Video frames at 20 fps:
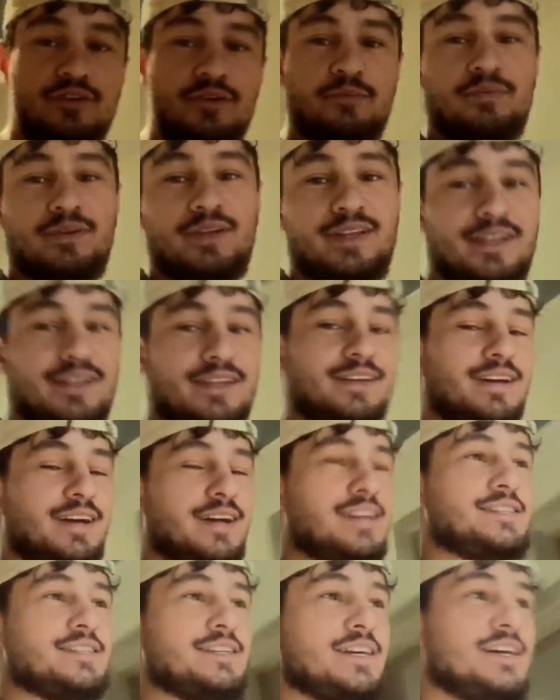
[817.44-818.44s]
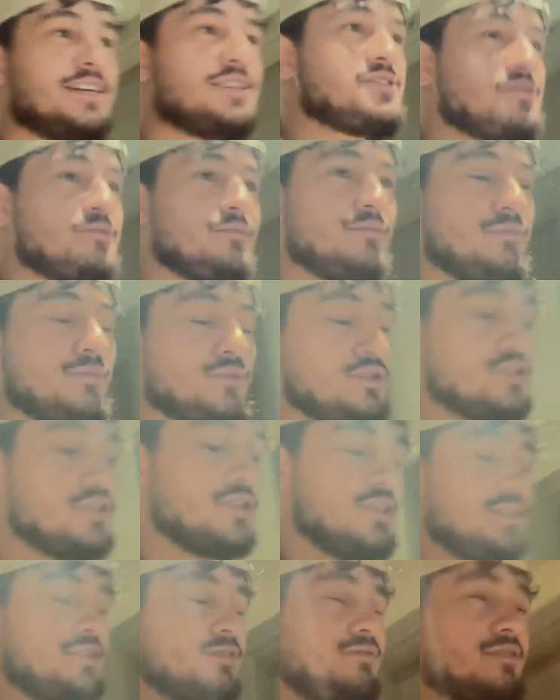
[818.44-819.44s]
complete. I actually had some much
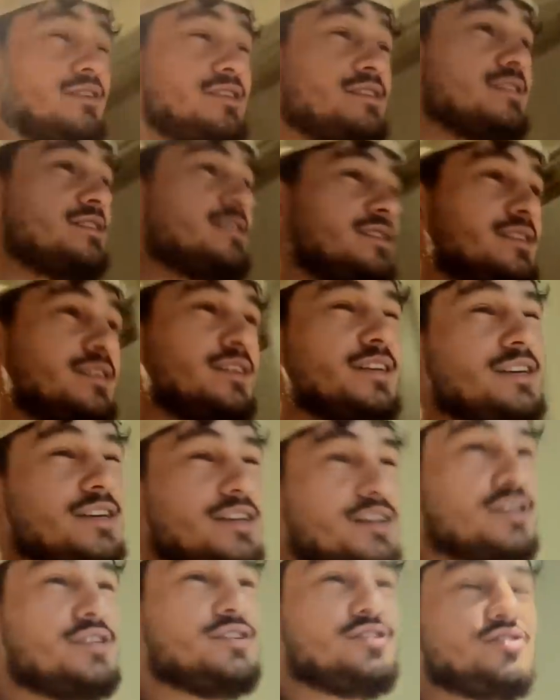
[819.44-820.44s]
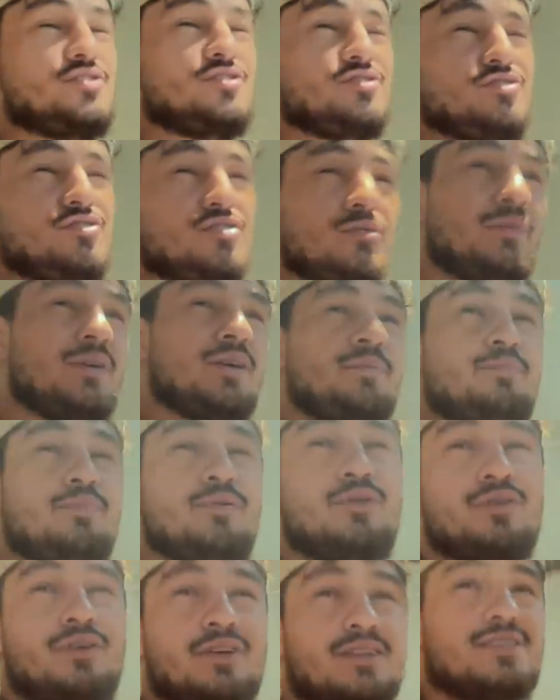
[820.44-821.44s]
needed rest. Stomach
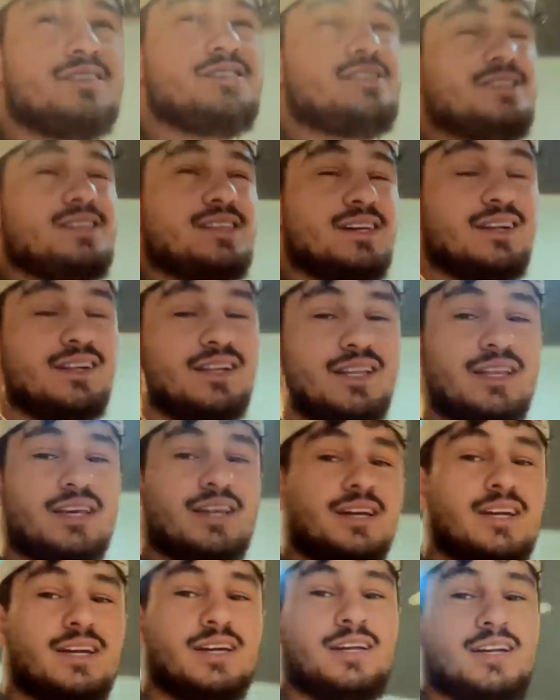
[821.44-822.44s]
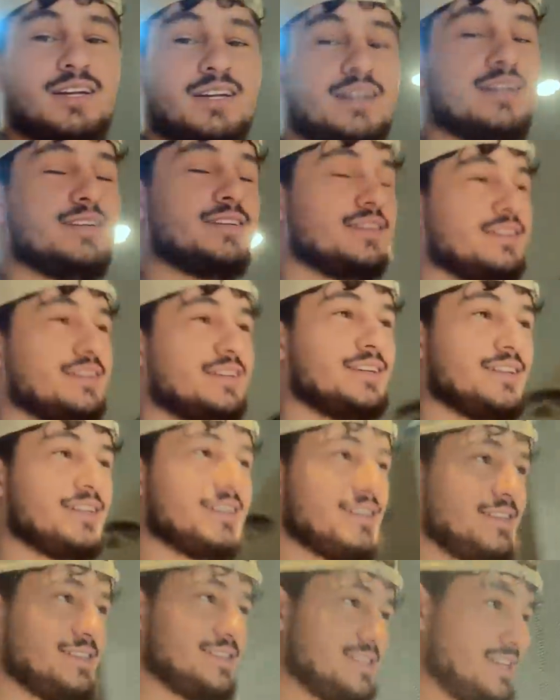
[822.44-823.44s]
bug is still there.
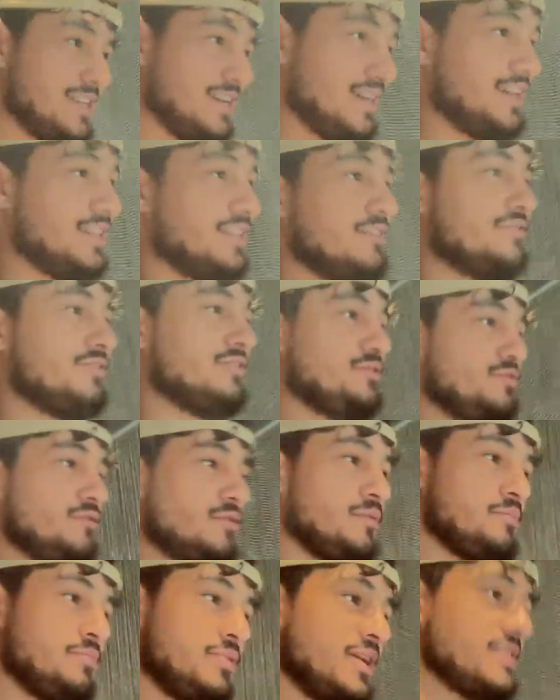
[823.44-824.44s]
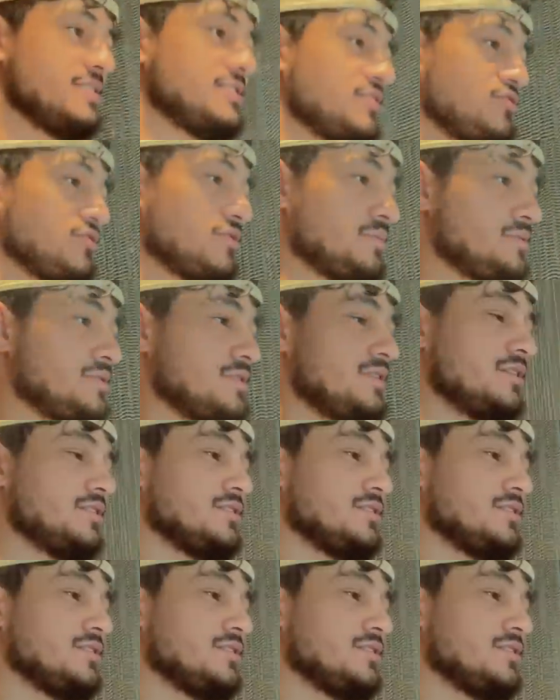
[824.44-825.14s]
Still had a few unpleasant trips to the